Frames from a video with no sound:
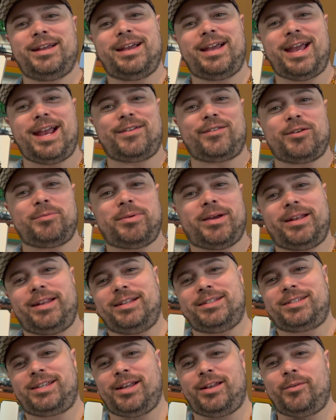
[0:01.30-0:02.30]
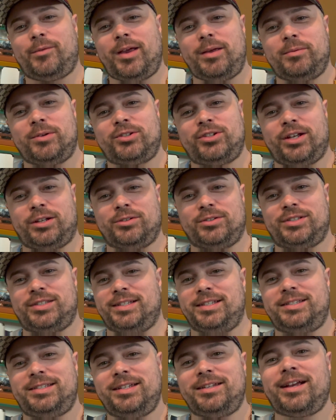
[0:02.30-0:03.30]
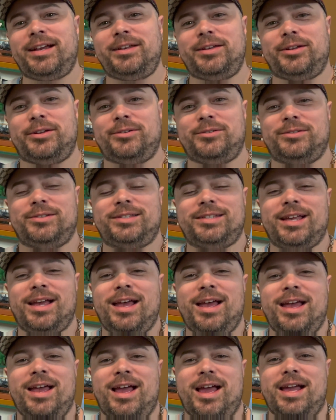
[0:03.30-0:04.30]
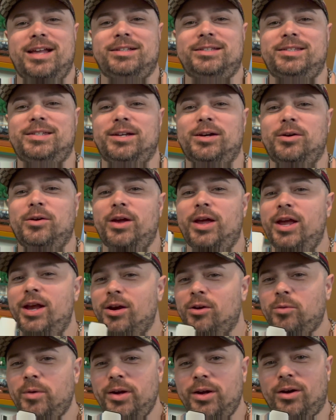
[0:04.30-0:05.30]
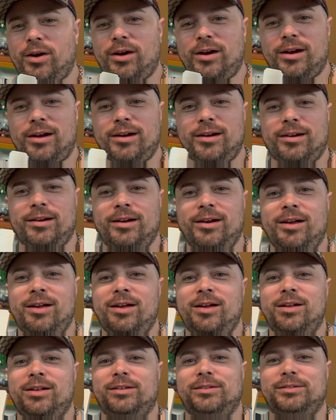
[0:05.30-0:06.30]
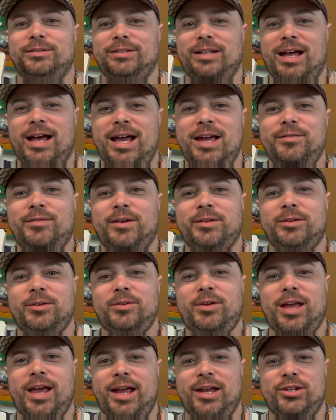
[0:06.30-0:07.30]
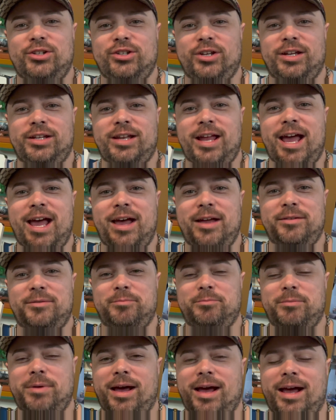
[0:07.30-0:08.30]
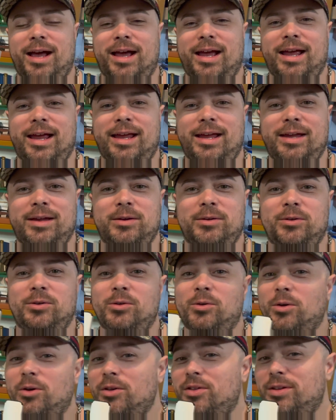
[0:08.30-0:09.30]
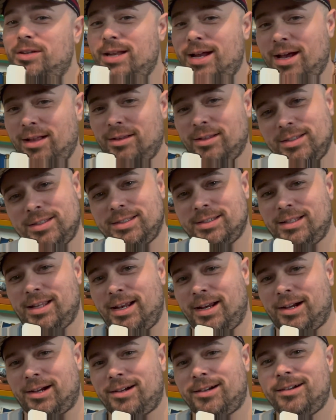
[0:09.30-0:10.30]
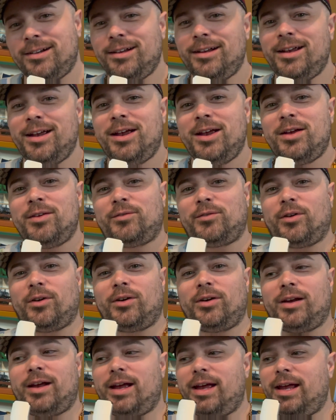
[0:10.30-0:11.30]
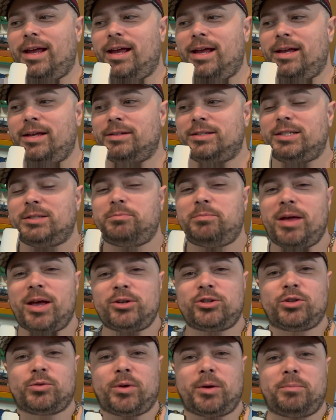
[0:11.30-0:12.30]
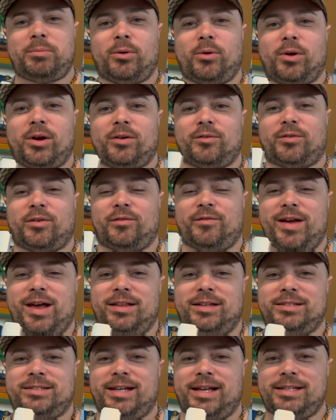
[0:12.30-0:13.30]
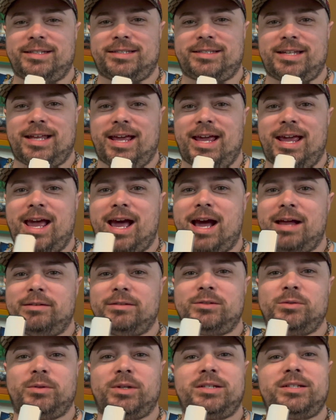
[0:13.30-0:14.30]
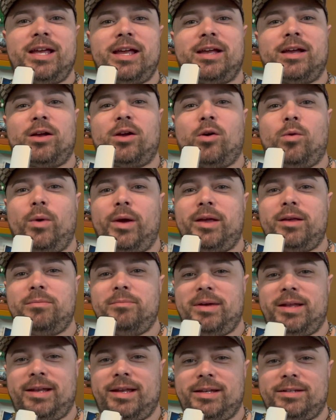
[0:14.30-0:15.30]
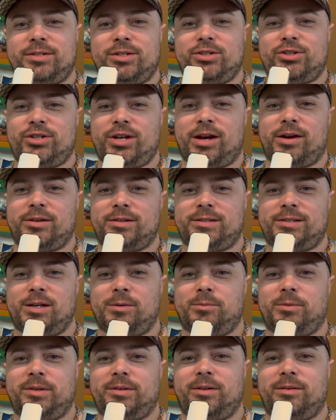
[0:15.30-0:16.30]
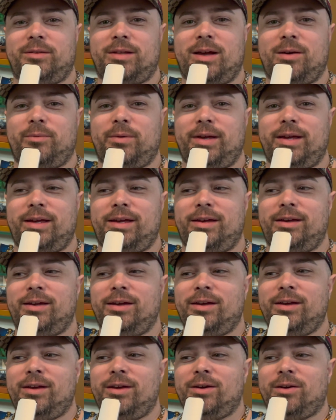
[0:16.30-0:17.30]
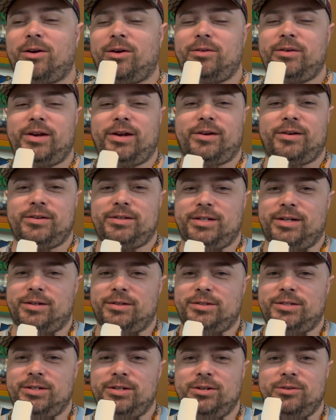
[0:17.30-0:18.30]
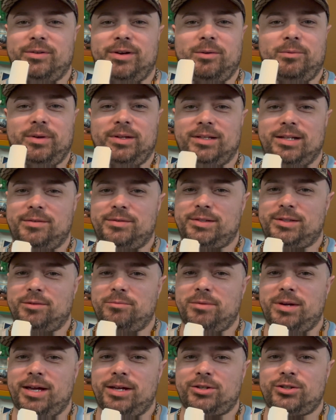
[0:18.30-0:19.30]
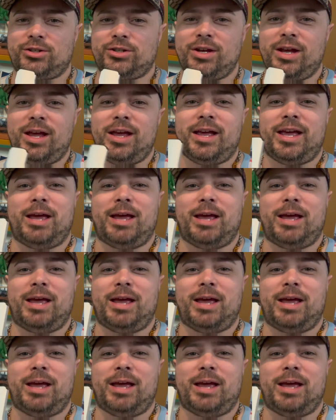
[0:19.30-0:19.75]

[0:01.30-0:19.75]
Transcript: Hey everybody, it's Kenny Wayne with Channel 69 News. And so here we are, live on location at my North Dallas layer for a special report for Valentine's Day. I just want to take a quick minute to share someone that we are near and dear to and we love so much.